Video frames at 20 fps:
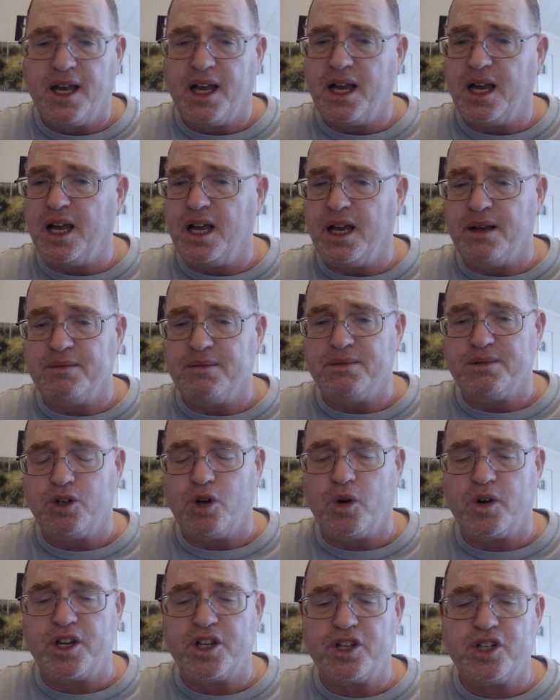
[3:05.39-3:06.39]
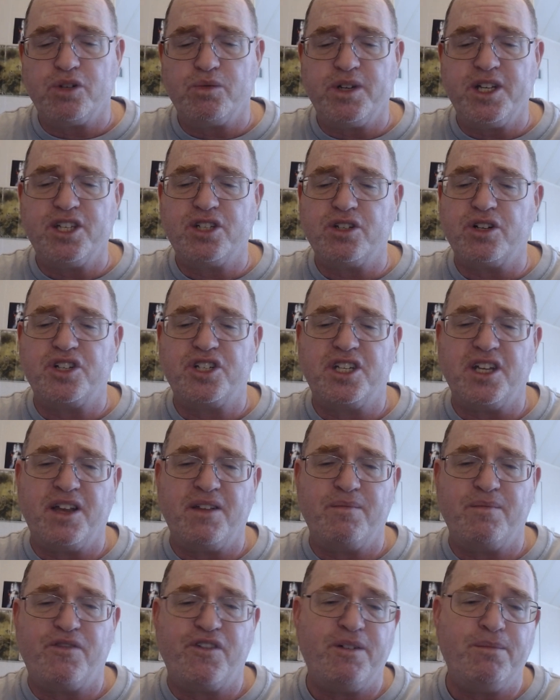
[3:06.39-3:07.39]
Uh, according to research
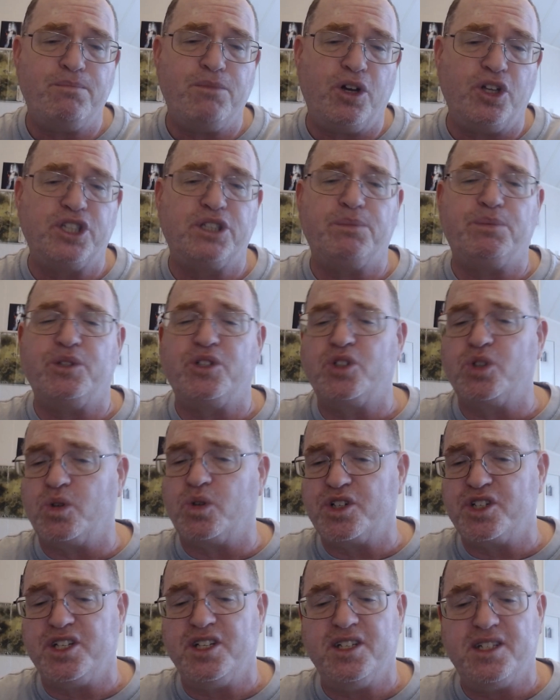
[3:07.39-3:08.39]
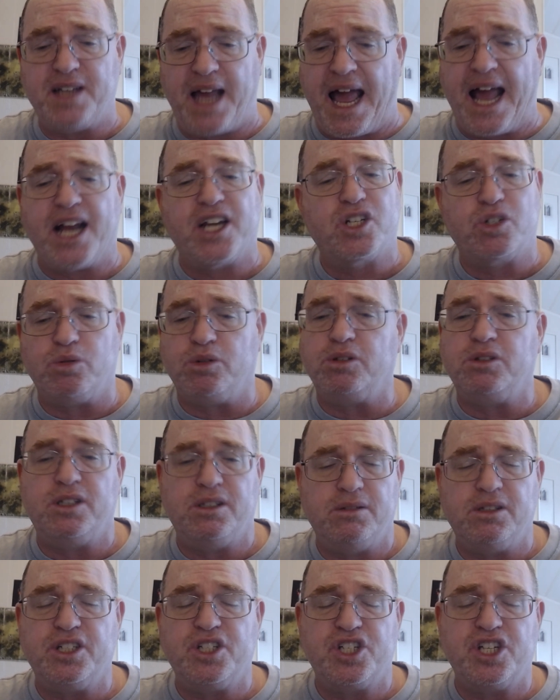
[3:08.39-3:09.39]
done from multiple sources, actual
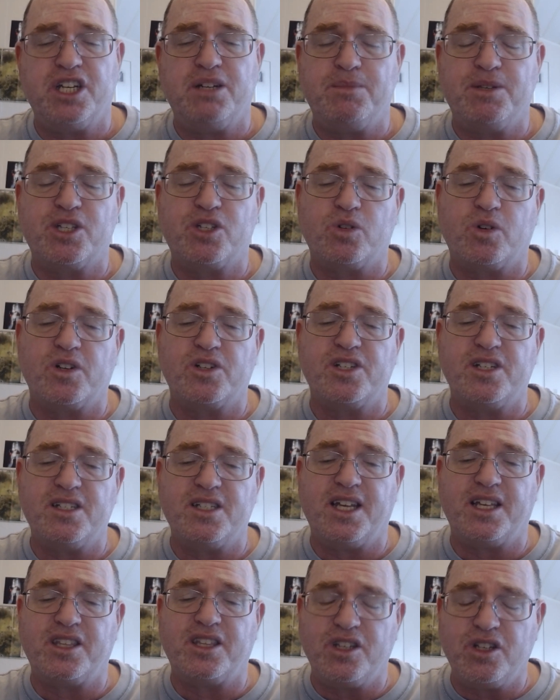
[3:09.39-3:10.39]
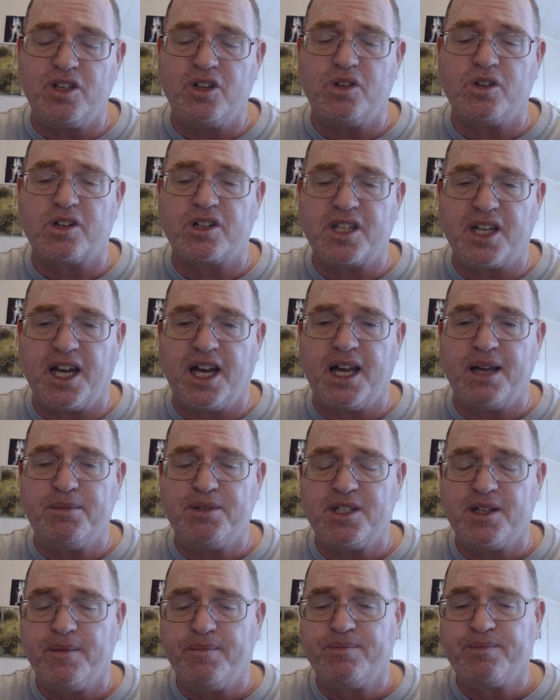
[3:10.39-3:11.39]
legitimate sources like the New York
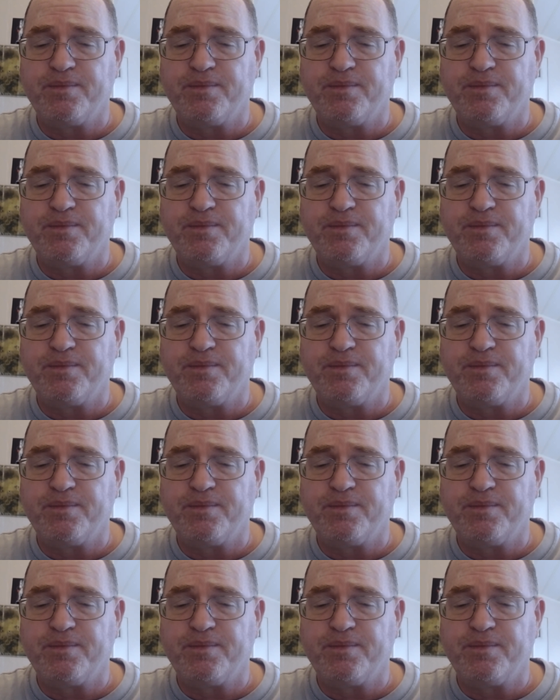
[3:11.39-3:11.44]
Times,